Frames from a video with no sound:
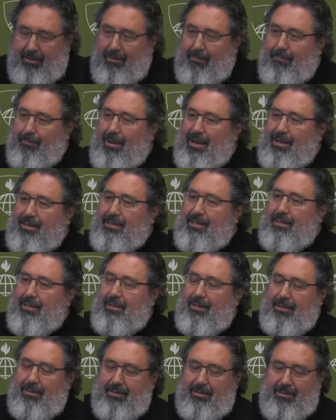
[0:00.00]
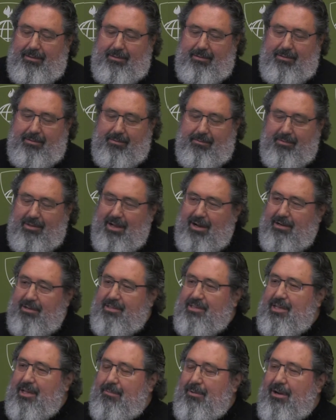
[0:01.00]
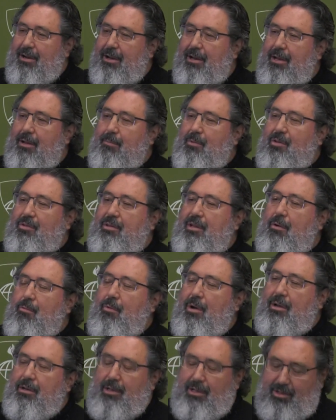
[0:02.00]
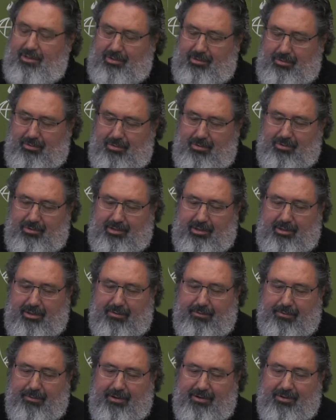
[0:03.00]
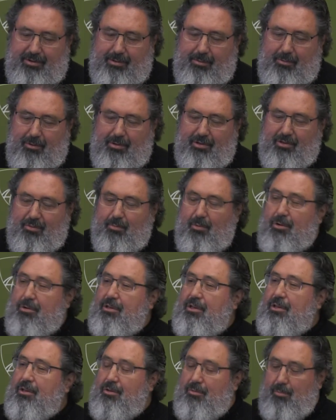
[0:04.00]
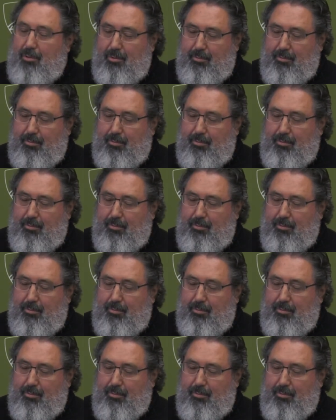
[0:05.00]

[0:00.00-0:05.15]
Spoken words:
But there are several elements that one needs to consider. First of all, smoking is more